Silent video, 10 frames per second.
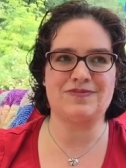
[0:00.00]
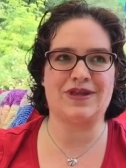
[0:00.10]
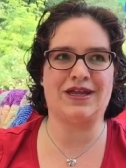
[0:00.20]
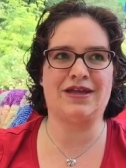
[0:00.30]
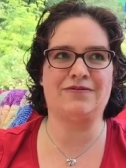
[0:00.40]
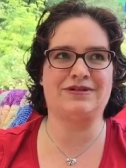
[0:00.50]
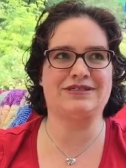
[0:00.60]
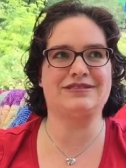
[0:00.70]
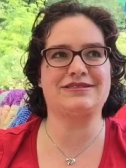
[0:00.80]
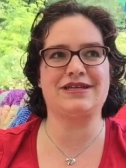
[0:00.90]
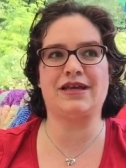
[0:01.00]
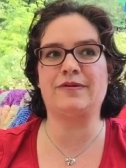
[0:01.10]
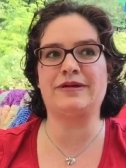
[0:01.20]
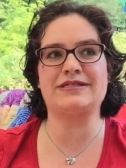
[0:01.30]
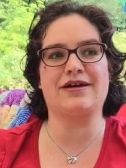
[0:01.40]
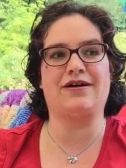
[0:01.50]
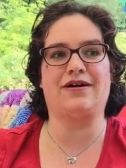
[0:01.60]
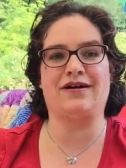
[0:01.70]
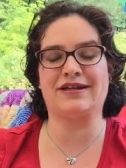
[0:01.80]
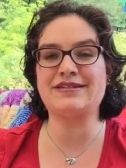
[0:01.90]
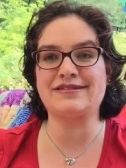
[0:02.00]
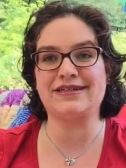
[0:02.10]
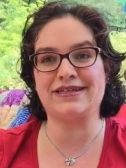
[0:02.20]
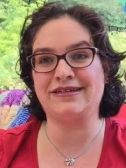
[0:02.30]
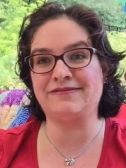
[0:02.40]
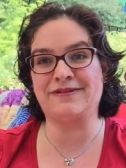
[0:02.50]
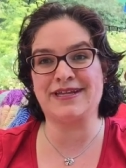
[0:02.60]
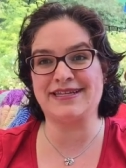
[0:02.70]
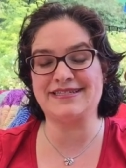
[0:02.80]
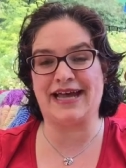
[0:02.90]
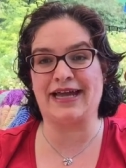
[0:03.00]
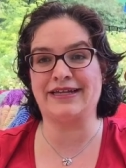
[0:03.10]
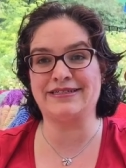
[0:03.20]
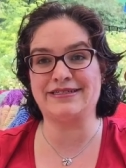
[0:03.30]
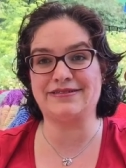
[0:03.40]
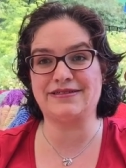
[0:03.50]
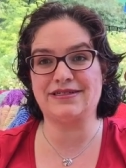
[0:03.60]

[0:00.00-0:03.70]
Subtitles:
And it was honestly one of the saddest